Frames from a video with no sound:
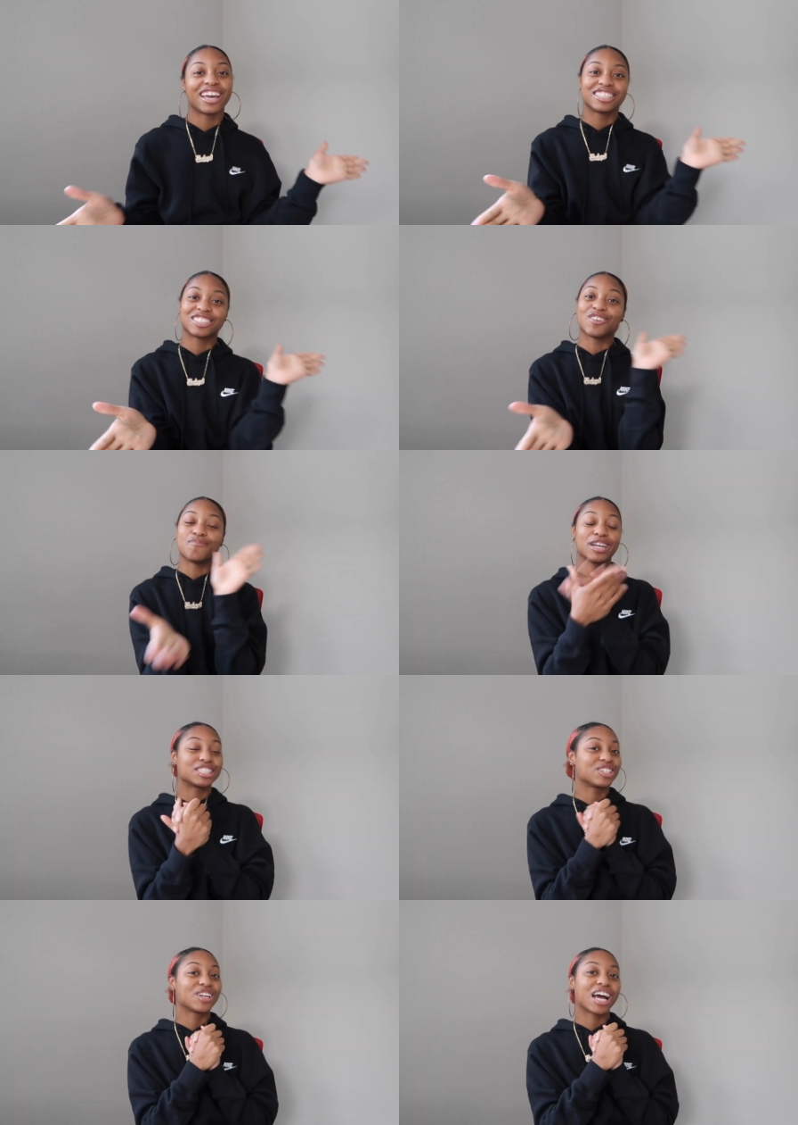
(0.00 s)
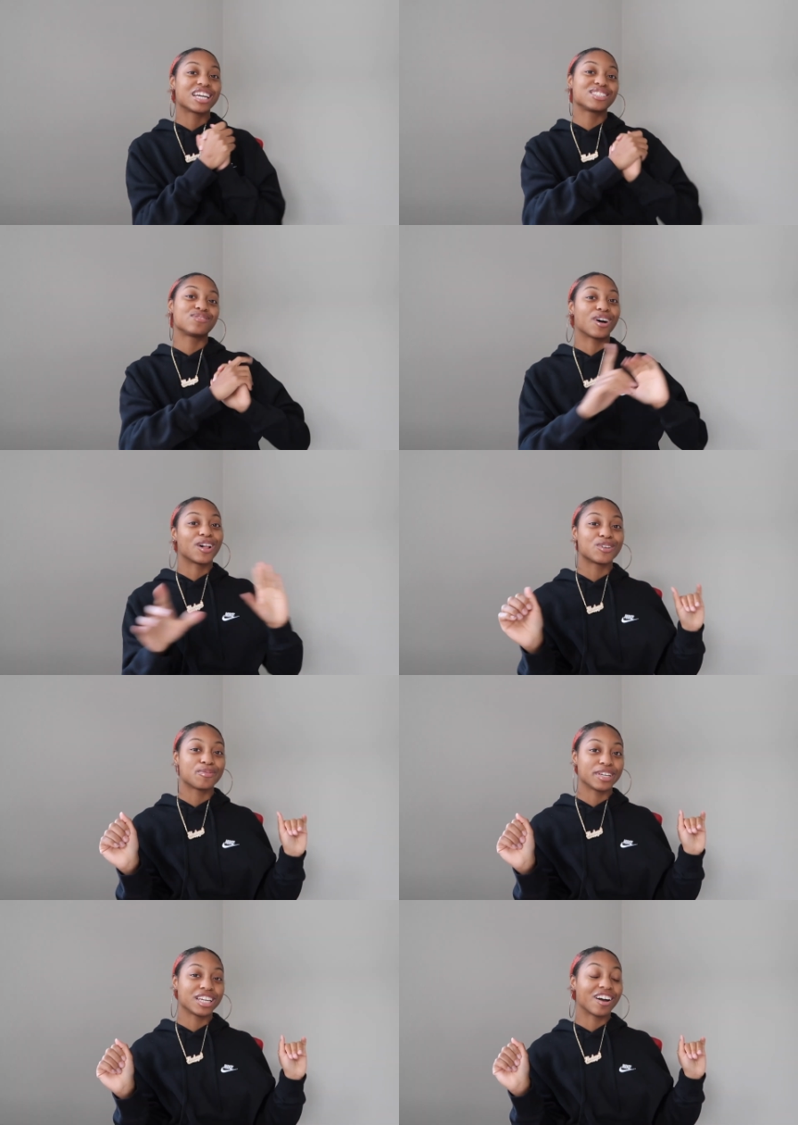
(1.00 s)
So make sure you guys follow
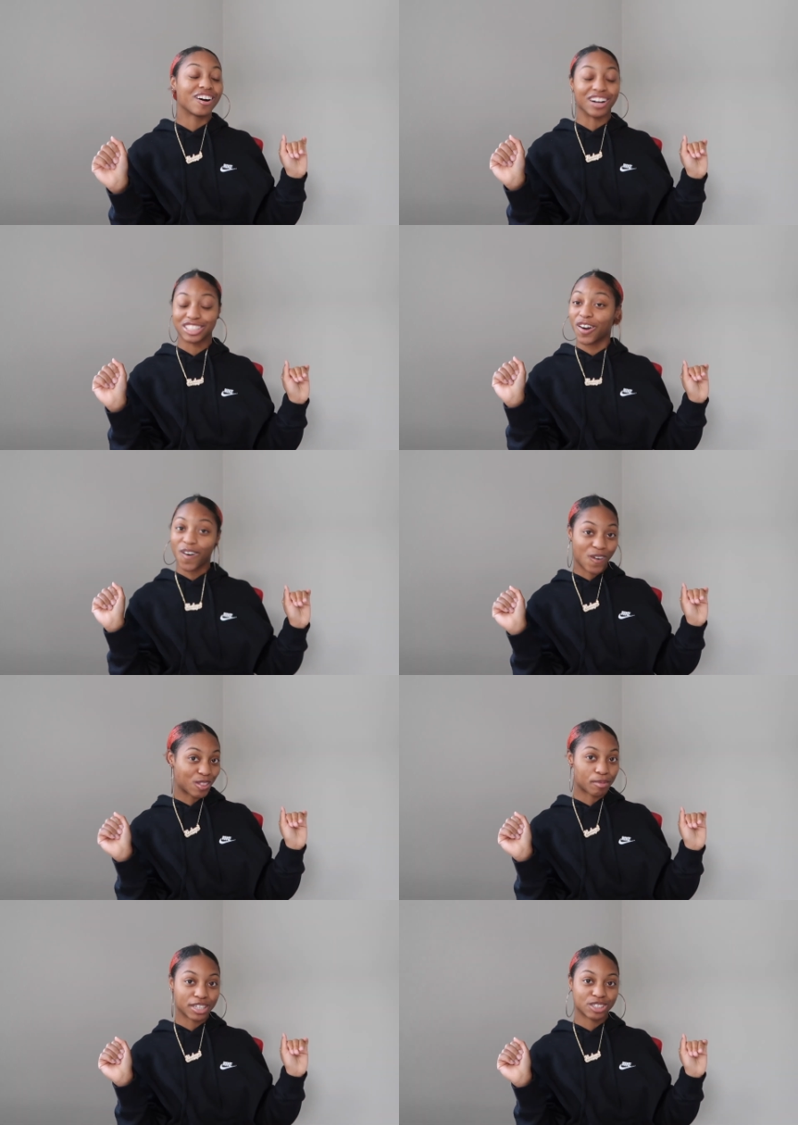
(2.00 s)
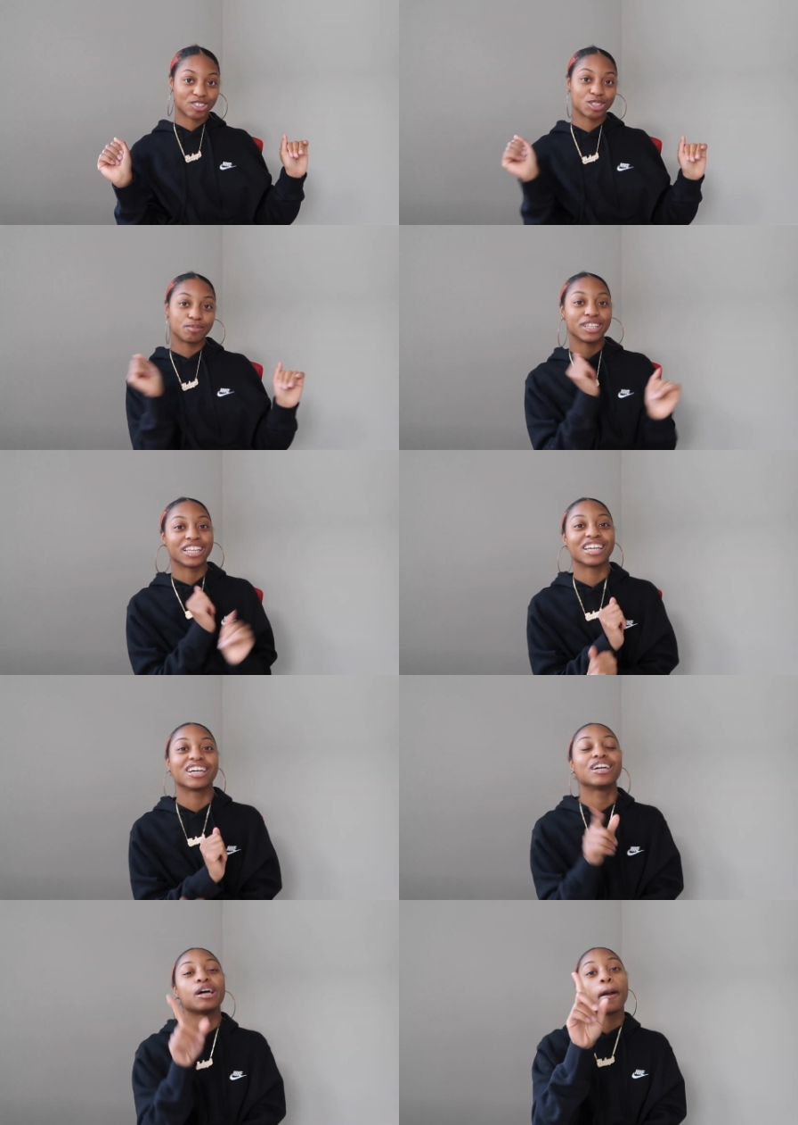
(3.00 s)
me on all of my social
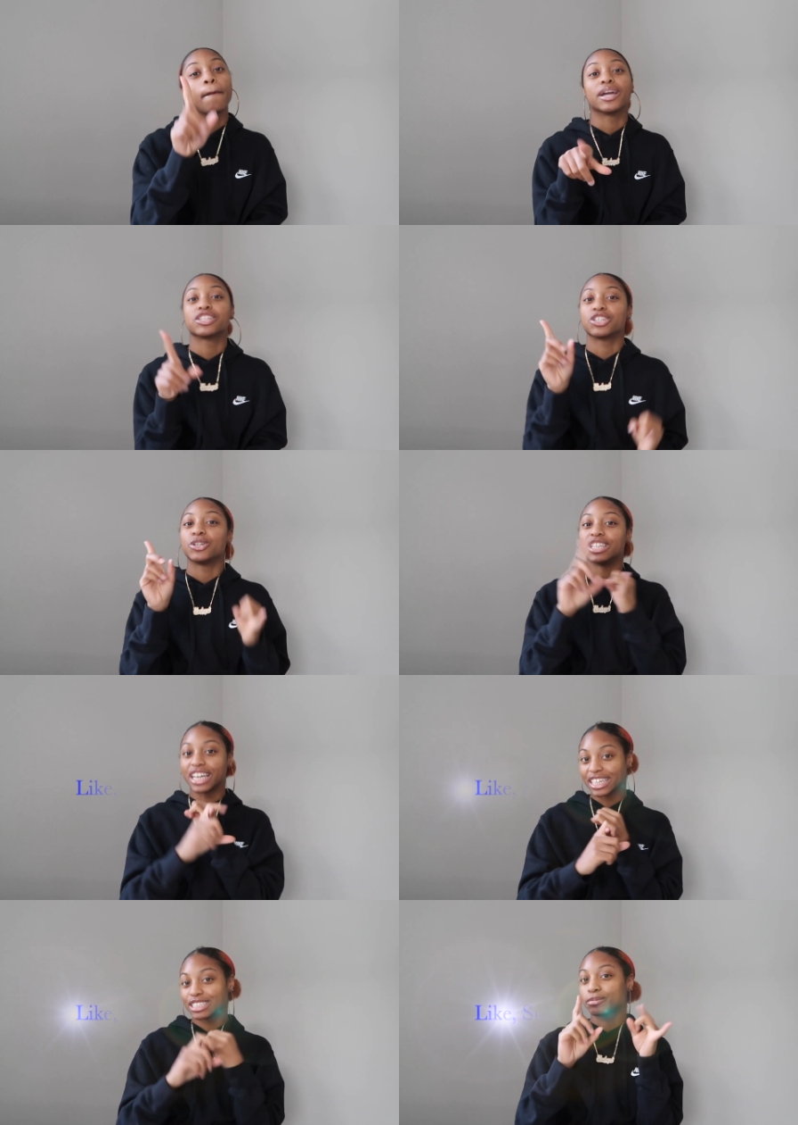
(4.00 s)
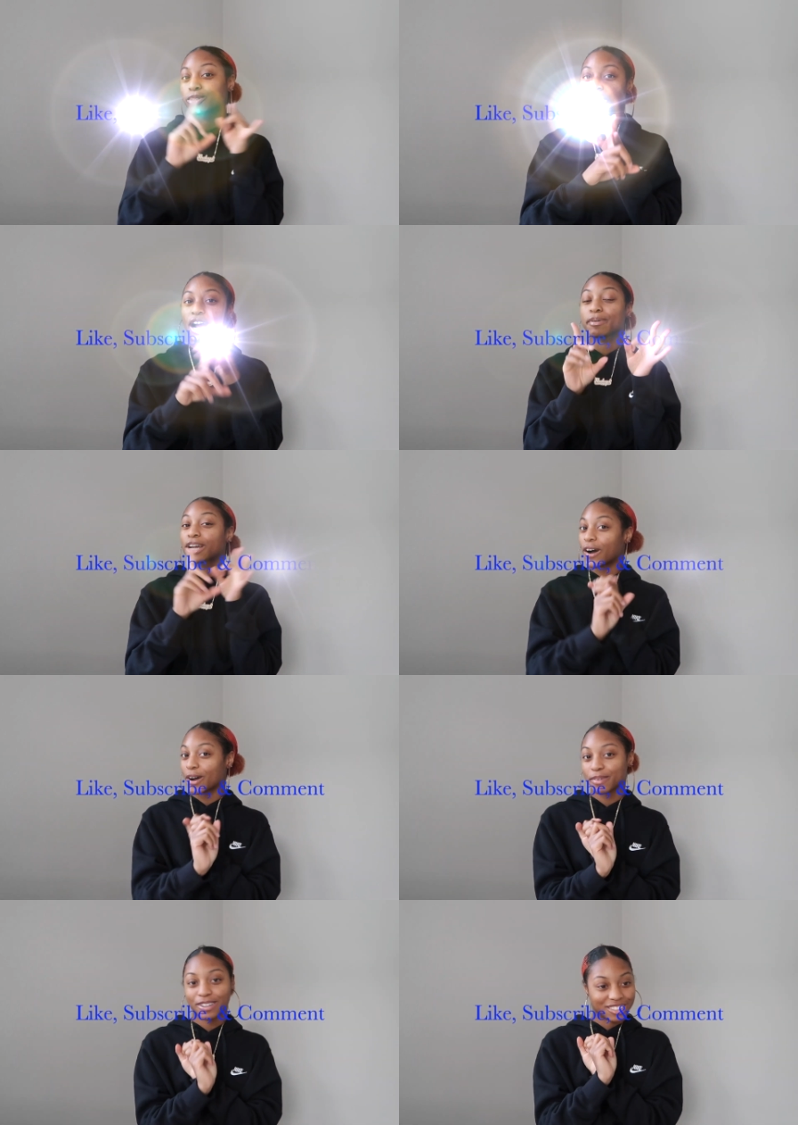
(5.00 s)
media. Make sure you like, subscribe, and
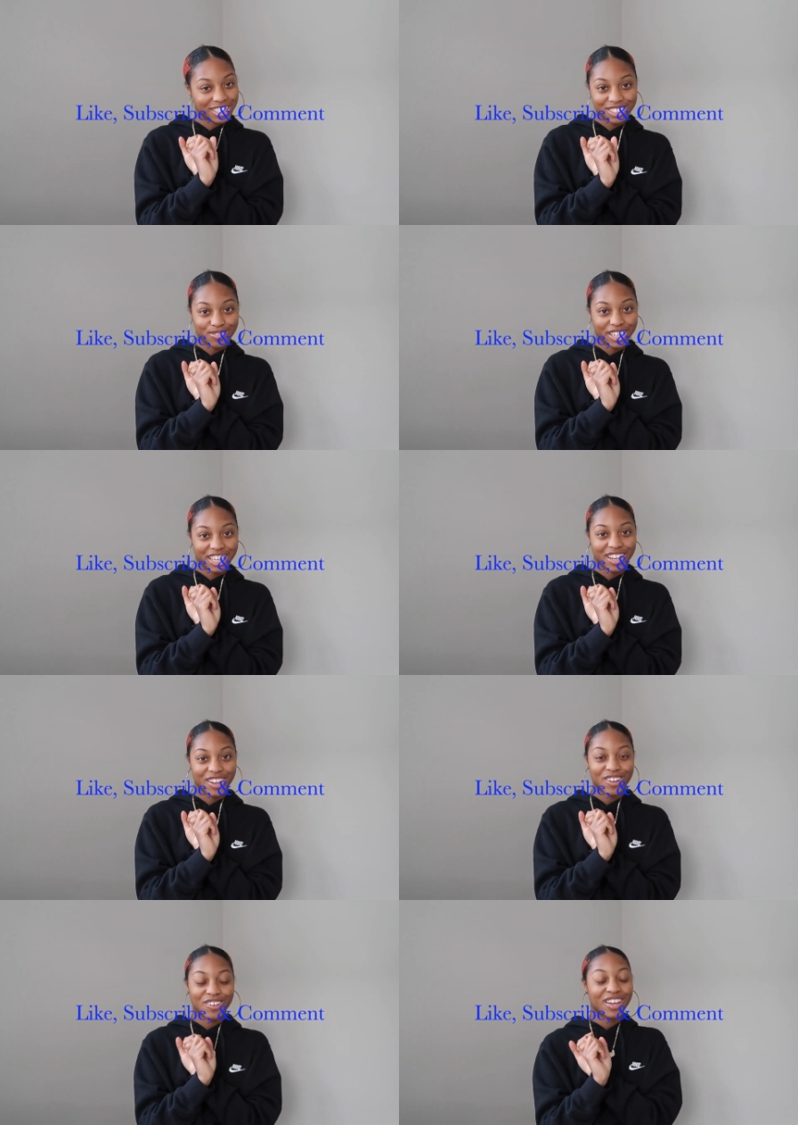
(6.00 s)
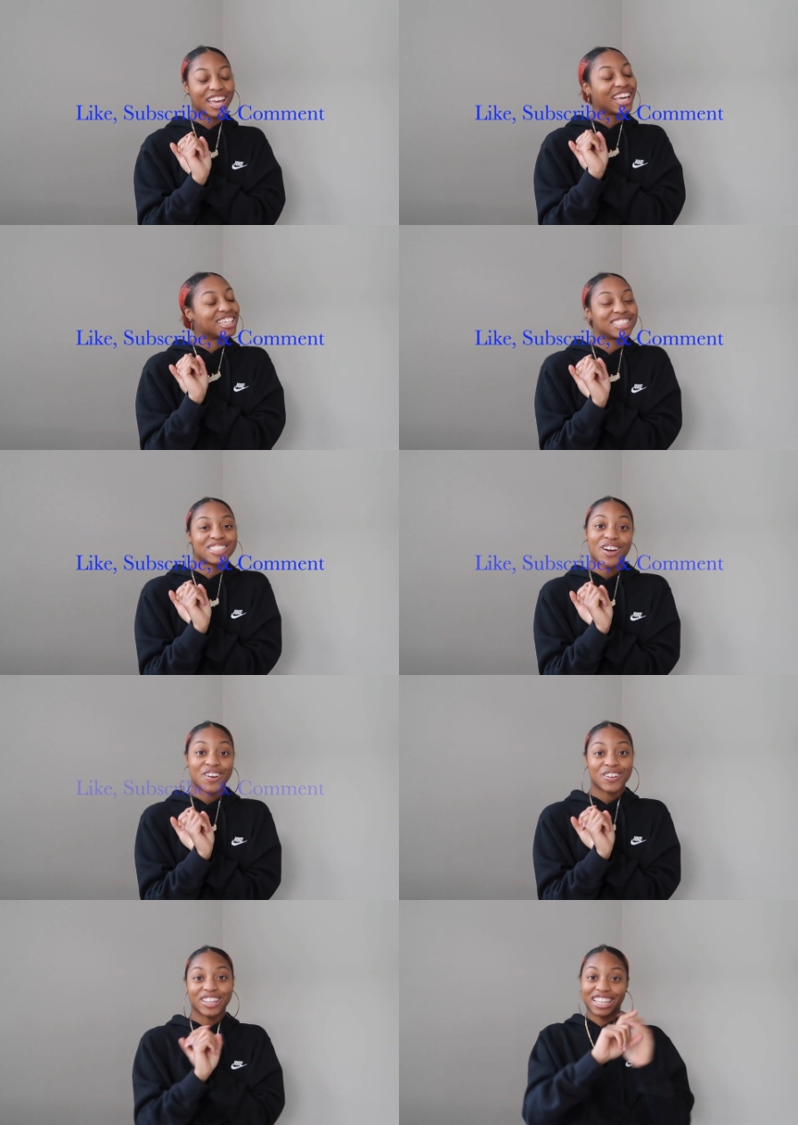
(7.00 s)
comment on this video.
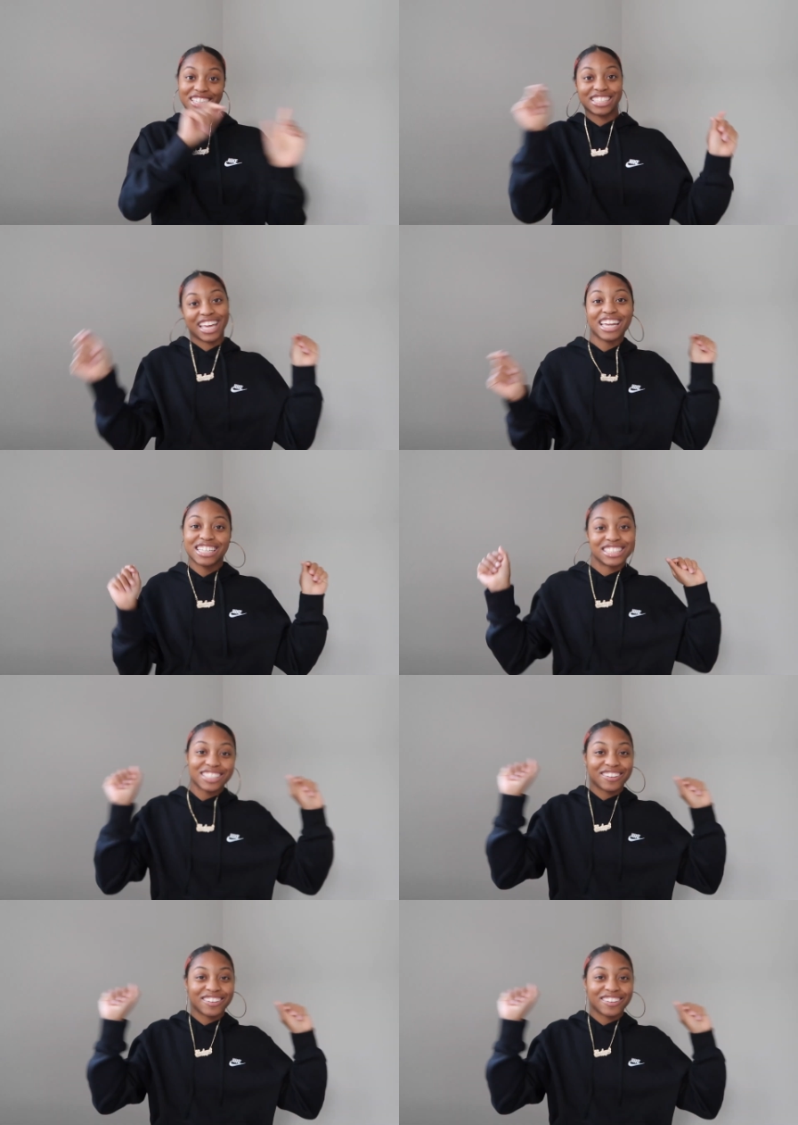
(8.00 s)
So let's get into